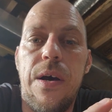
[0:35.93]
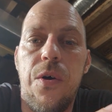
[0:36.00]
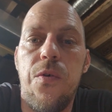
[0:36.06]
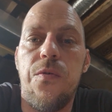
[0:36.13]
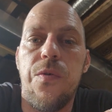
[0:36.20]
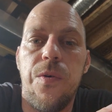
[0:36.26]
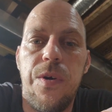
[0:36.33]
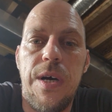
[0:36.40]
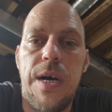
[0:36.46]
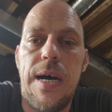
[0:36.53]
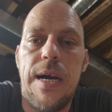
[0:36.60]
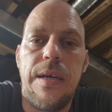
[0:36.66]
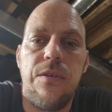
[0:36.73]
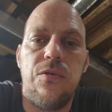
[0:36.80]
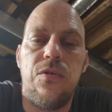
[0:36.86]

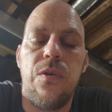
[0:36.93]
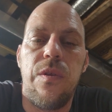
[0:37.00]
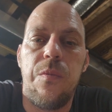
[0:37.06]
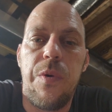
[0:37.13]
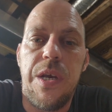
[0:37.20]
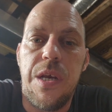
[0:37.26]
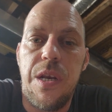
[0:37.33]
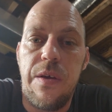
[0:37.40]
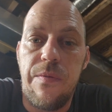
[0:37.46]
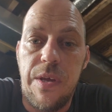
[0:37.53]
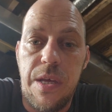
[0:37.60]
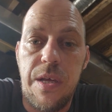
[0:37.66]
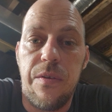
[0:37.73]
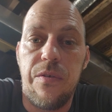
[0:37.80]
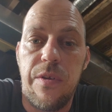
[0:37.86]
overnight so that we can even
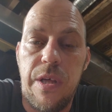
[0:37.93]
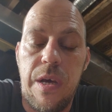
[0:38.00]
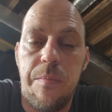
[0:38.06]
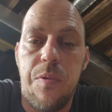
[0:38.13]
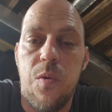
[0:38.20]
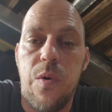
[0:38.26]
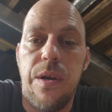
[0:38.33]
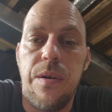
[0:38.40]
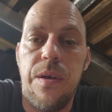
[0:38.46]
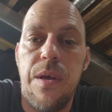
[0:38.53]
get to that point.